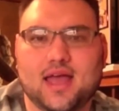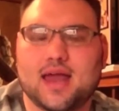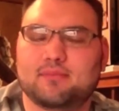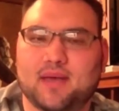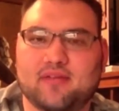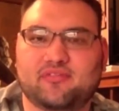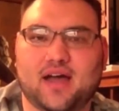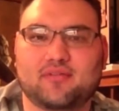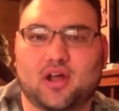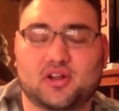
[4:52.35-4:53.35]
and pay
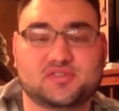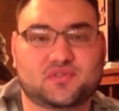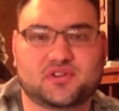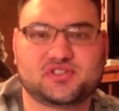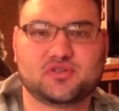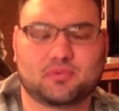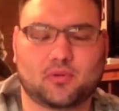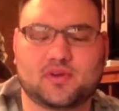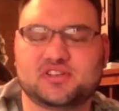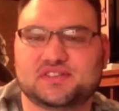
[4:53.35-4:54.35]
$5 for a
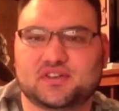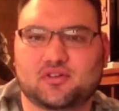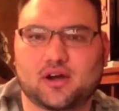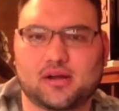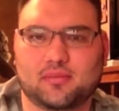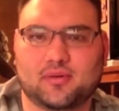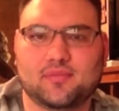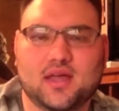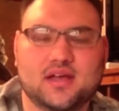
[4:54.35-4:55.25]
super, which is incredible.